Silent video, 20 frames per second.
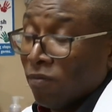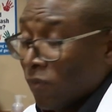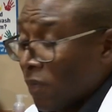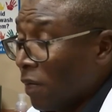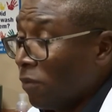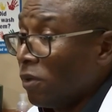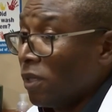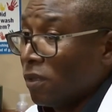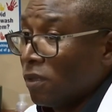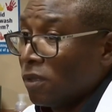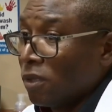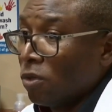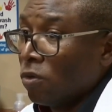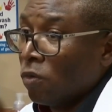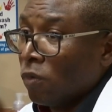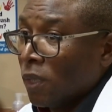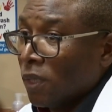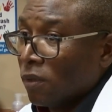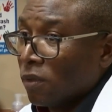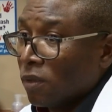there is still
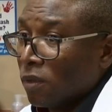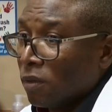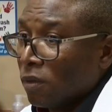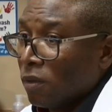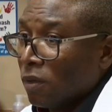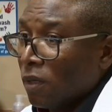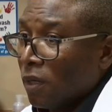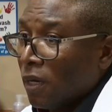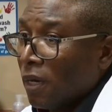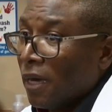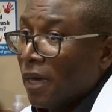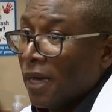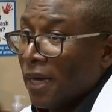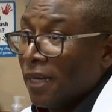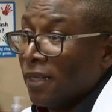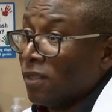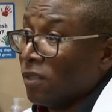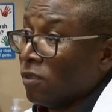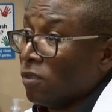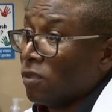risk.
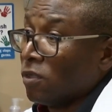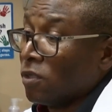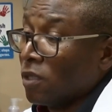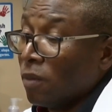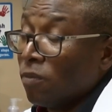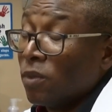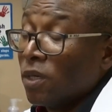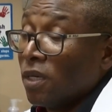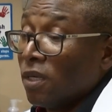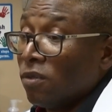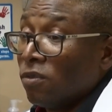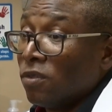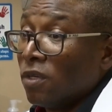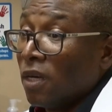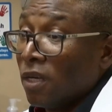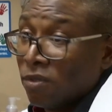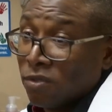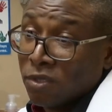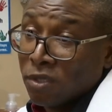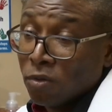And some kids
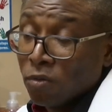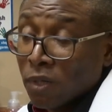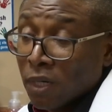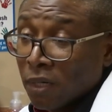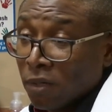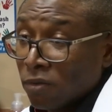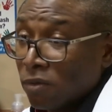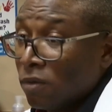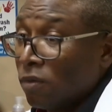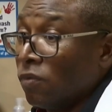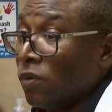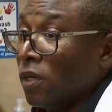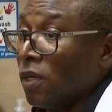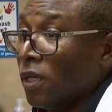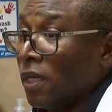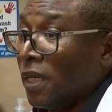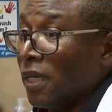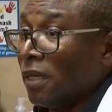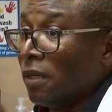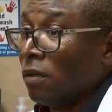are still getting
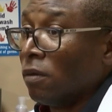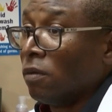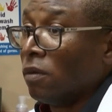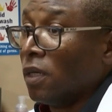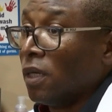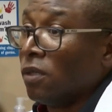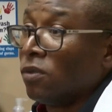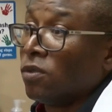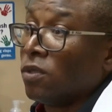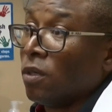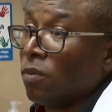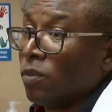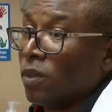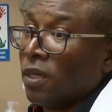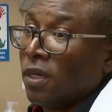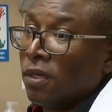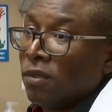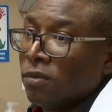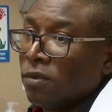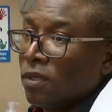severely ill, and some
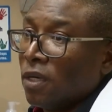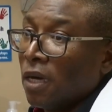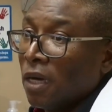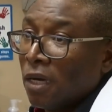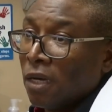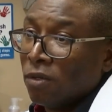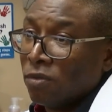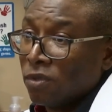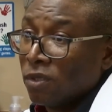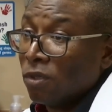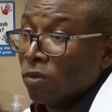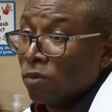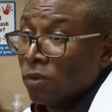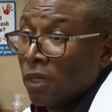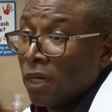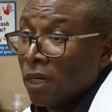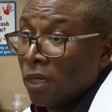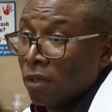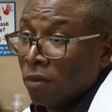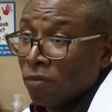kids are still
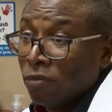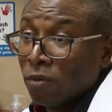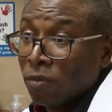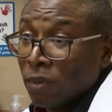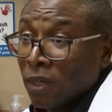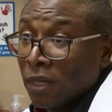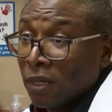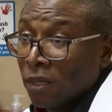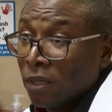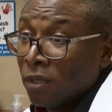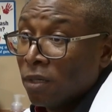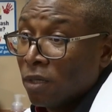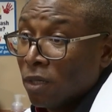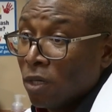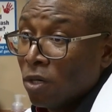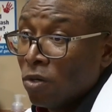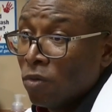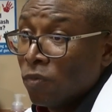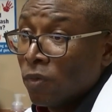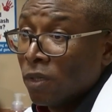dying from getting
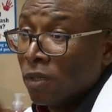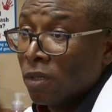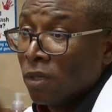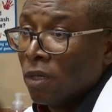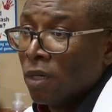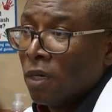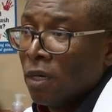COVID.